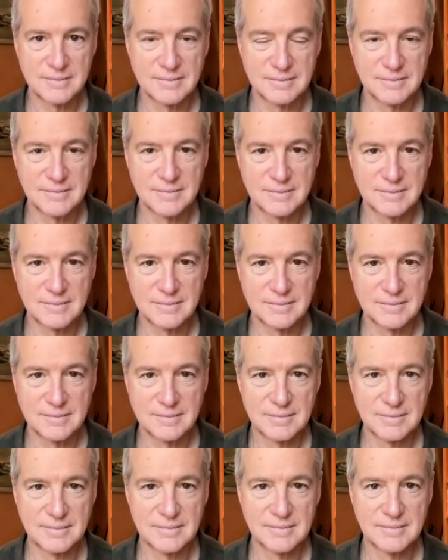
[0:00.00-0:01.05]

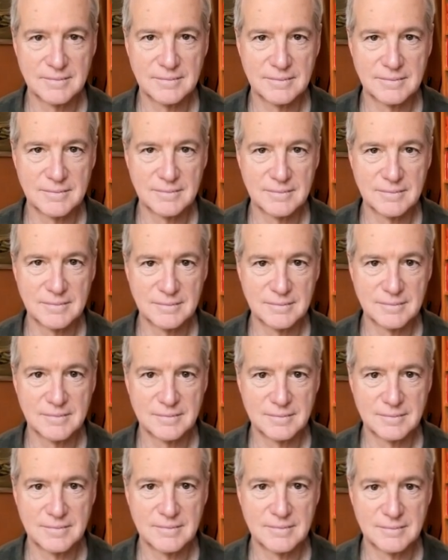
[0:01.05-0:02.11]

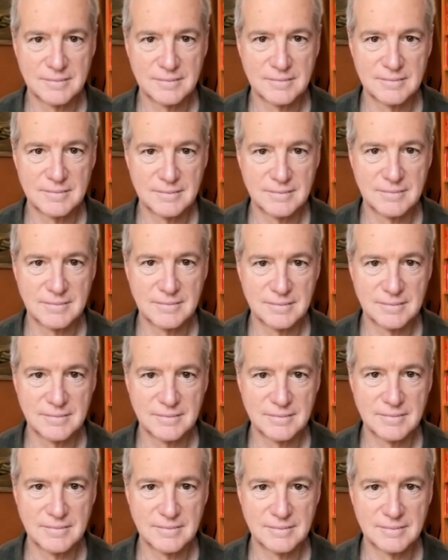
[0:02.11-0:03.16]

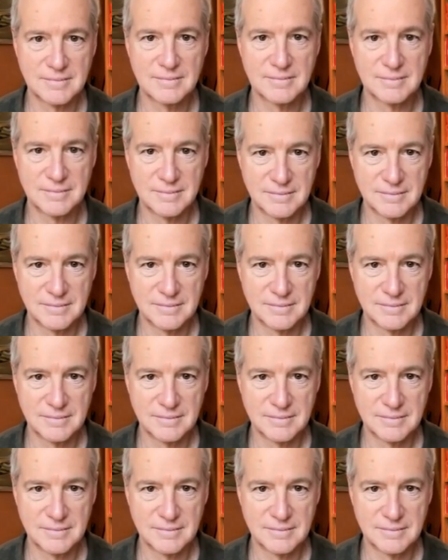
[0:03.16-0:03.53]
This person isn't speaking.